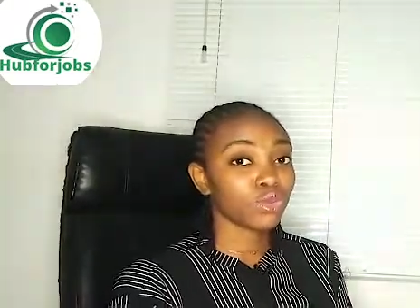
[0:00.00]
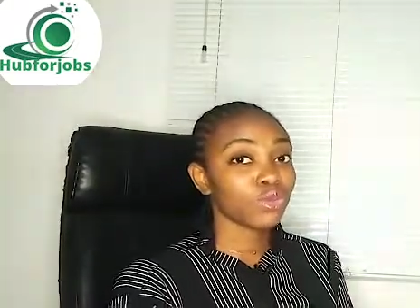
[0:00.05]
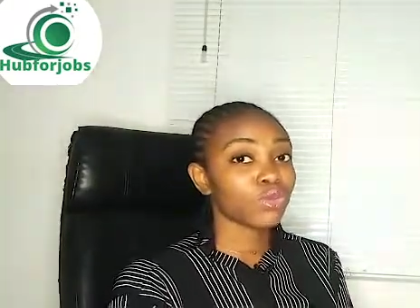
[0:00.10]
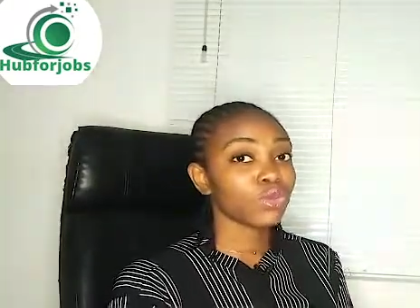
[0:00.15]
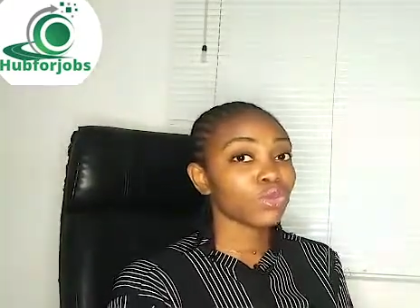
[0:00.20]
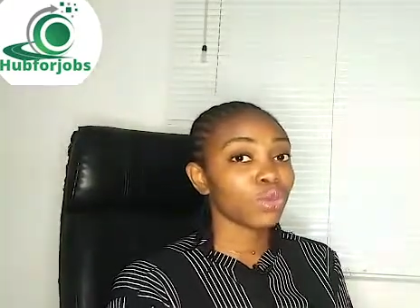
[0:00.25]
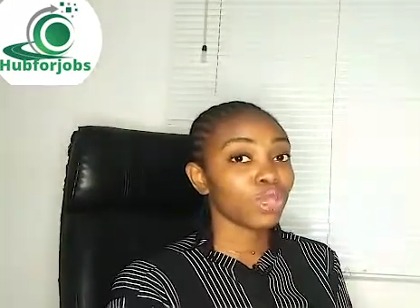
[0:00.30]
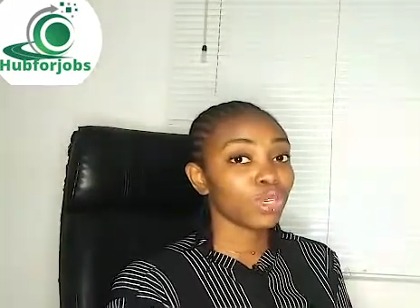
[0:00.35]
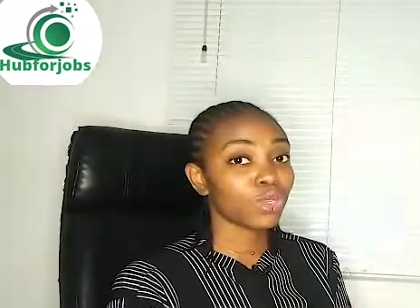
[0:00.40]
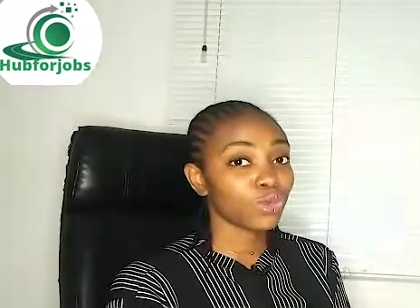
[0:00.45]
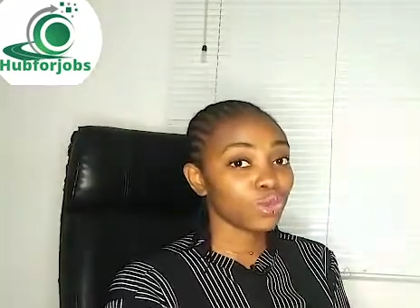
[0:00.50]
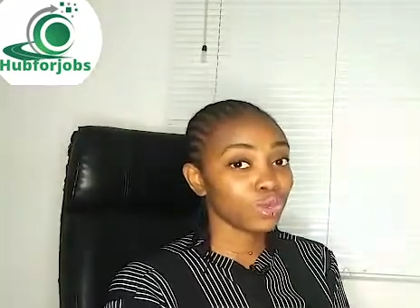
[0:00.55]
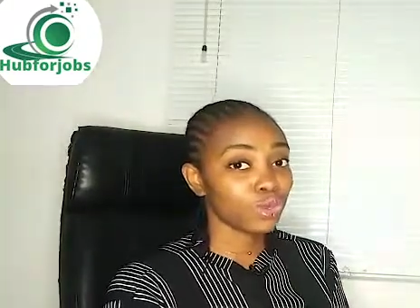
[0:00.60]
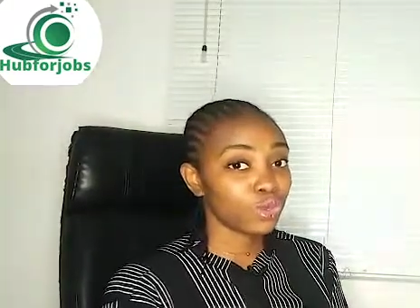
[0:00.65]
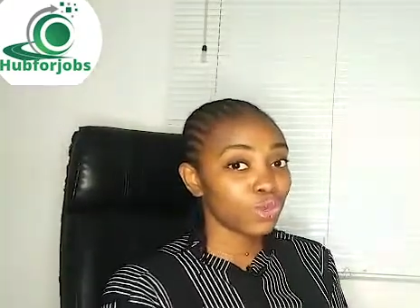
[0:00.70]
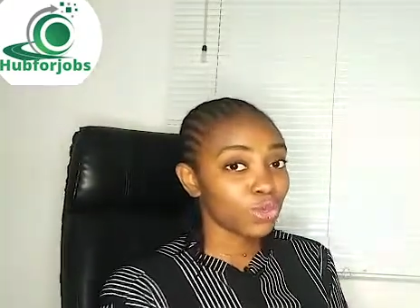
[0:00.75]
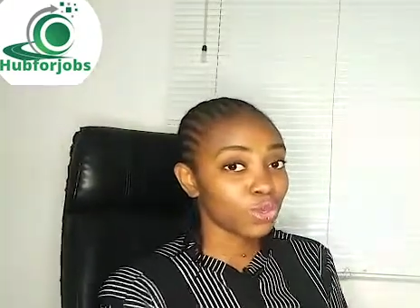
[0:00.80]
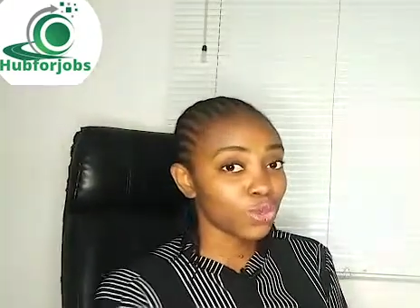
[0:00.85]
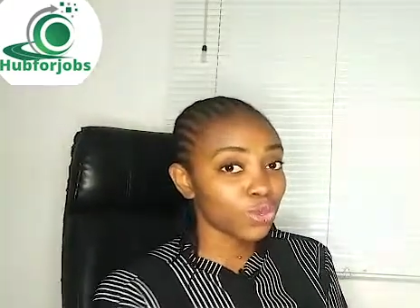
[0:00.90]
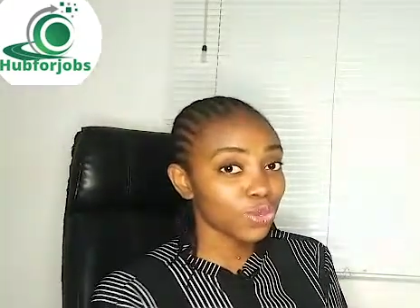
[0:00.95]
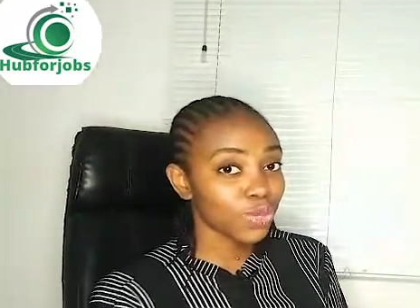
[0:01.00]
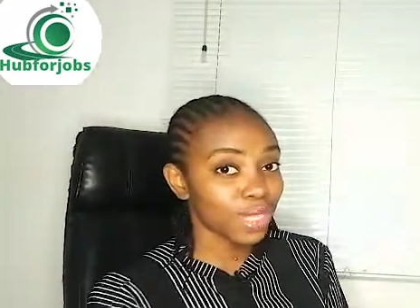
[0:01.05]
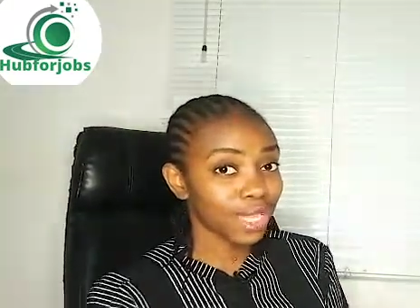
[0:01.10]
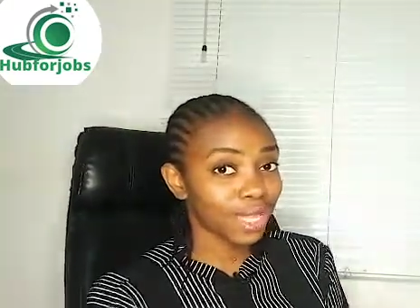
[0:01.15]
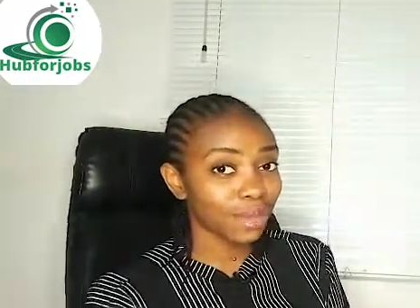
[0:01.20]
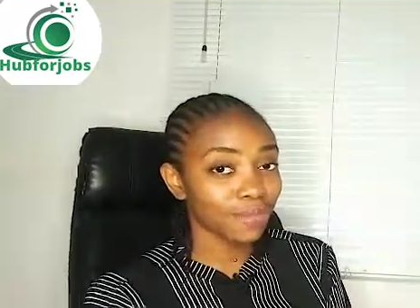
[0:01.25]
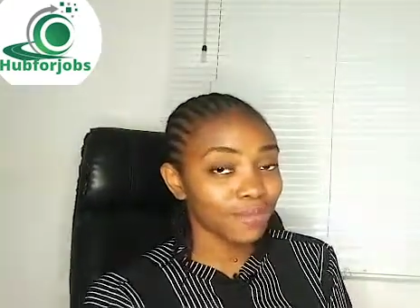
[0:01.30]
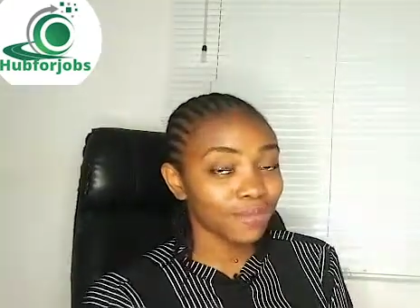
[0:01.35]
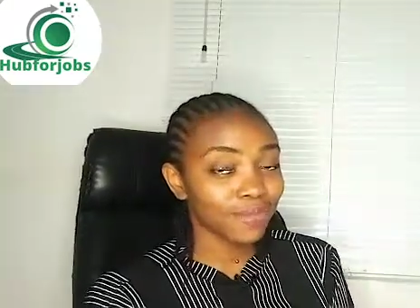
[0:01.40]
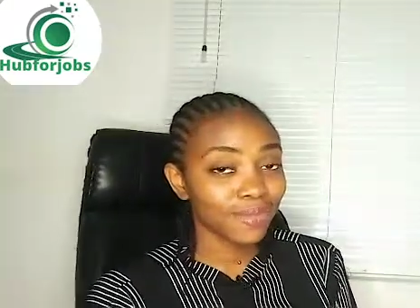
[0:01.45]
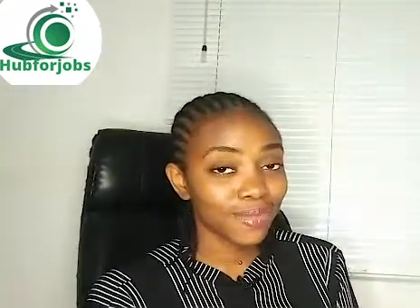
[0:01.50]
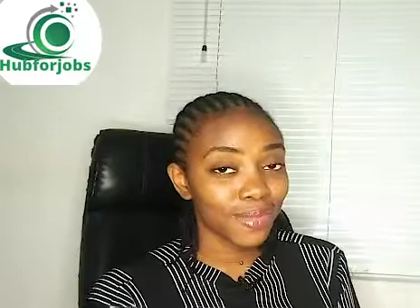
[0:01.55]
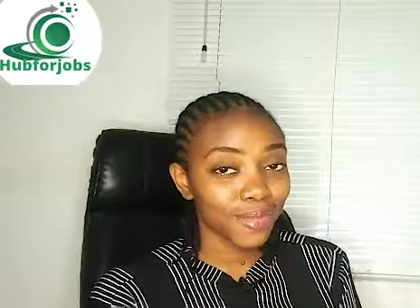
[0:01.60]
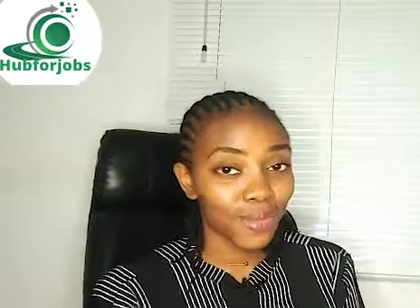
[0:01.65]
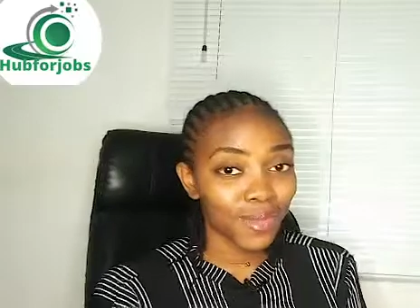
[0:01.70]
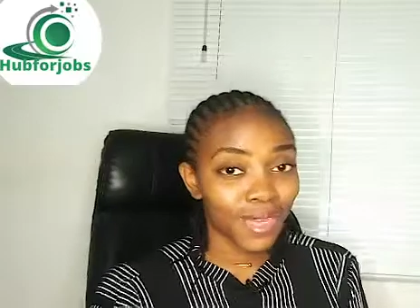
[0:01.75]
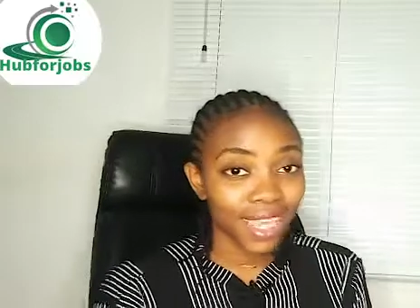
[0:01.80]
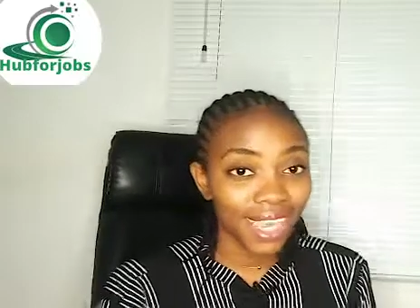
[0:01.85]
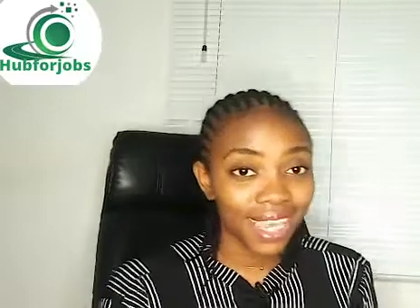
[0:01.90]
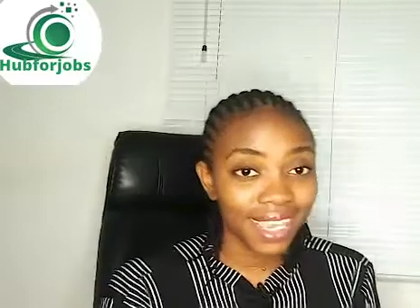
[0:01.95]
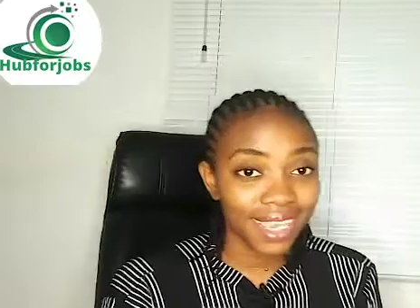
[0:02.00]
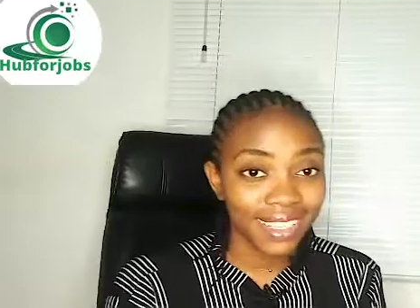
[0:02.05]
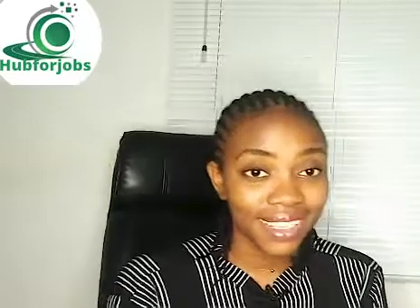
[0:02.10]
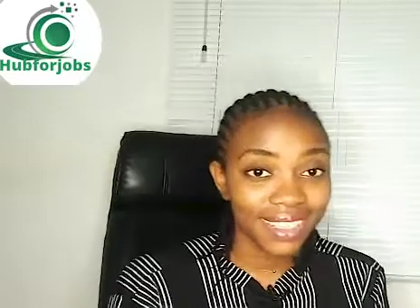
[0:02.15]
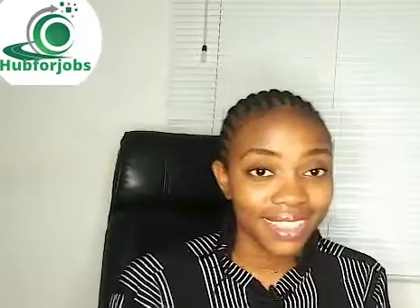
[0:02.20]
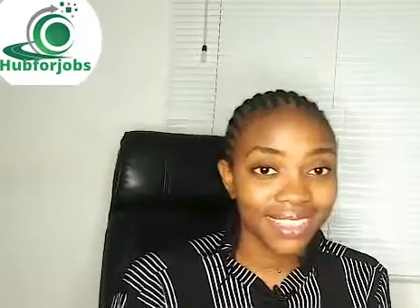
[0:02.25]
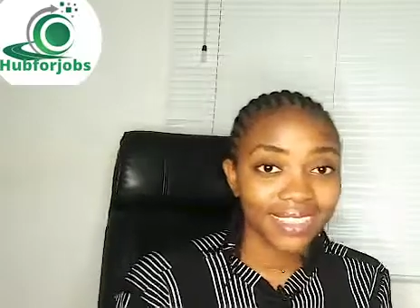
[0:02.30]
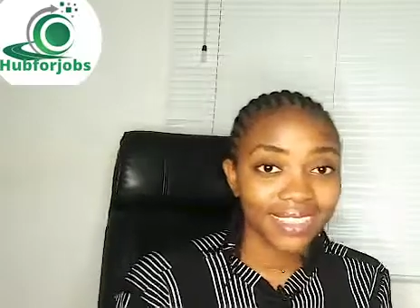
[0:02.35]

so make sure to use them, okay?